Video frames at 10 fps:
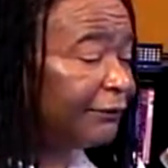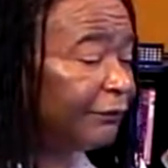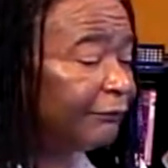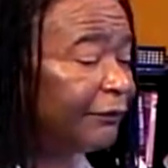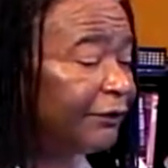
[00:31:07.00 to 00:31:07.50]

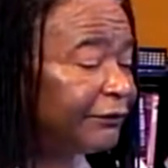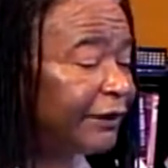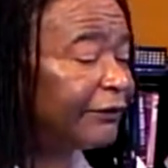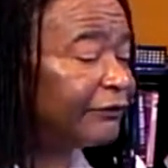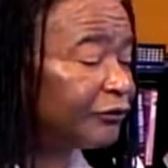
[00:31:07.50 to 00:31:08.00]

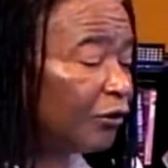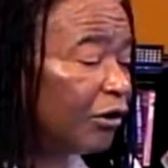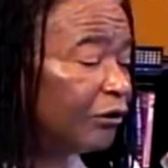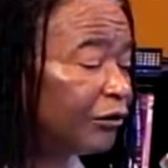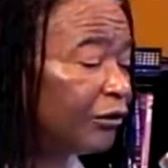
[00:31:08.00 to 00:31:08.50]
a
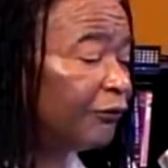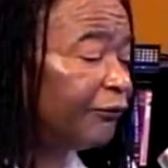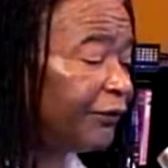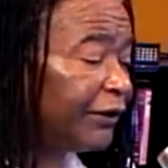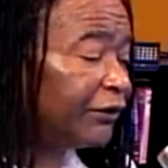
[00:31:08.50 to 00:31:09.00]
historical
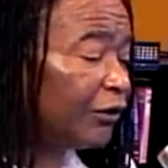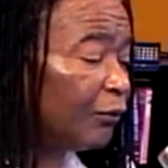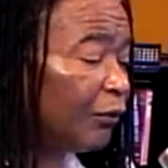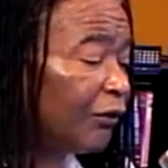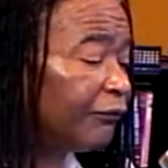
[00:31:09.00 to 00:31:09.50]
figure
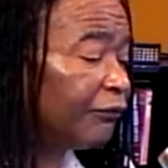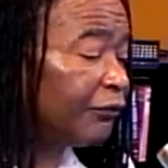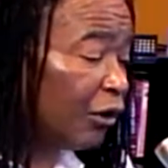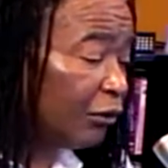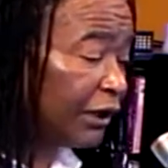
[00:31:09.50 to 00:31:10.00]
worth
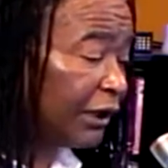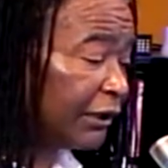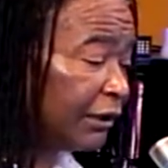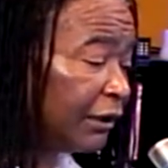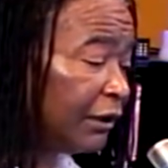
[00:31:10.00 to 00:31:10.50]

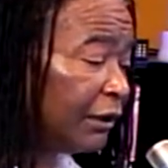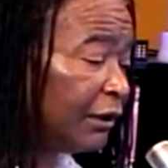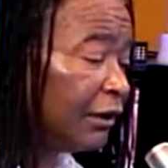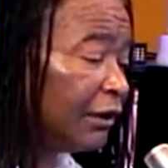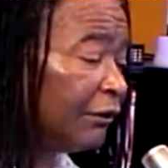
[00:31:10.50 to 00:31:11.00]
noting
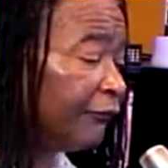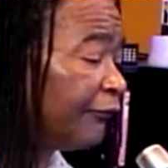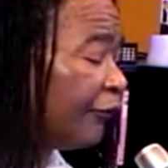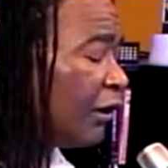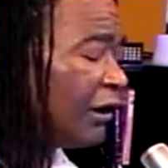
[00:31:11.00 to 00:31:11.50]

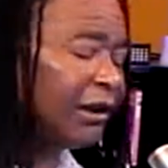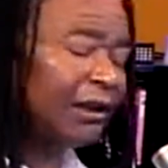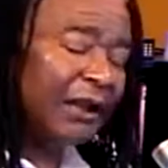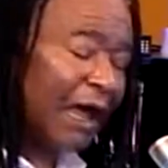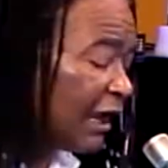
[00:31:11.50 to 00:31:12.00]
for a
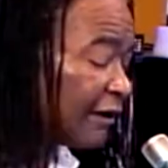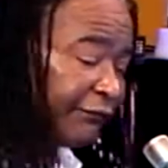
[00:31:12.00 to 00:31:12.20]
lot of